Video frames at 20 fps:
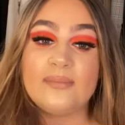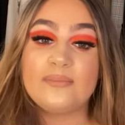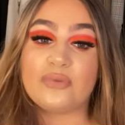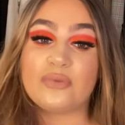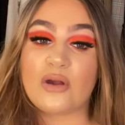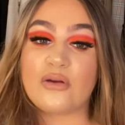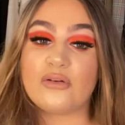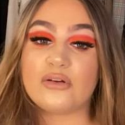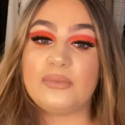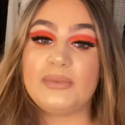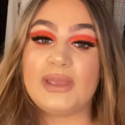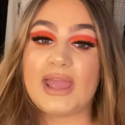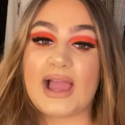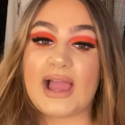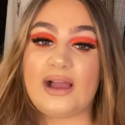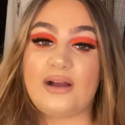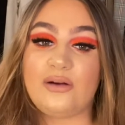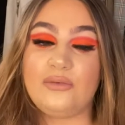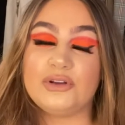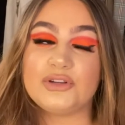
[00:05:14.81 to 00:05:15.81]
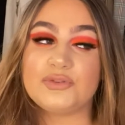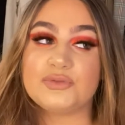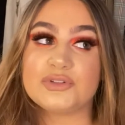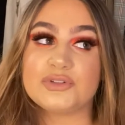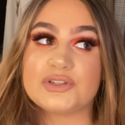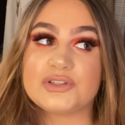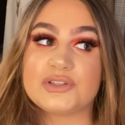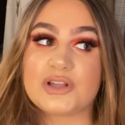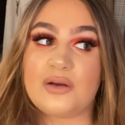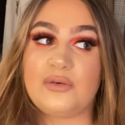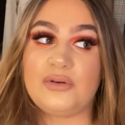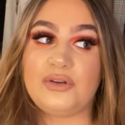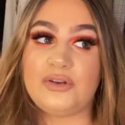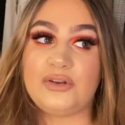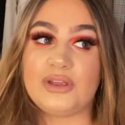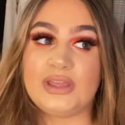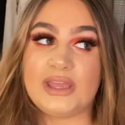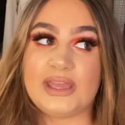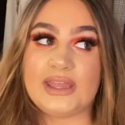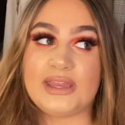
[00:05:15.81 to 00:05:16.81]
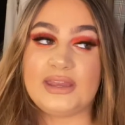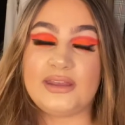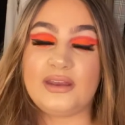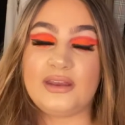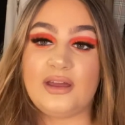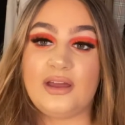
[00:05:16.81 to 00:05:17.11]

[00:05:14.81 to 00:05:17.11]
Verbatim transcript: broke me out, which was so annoying.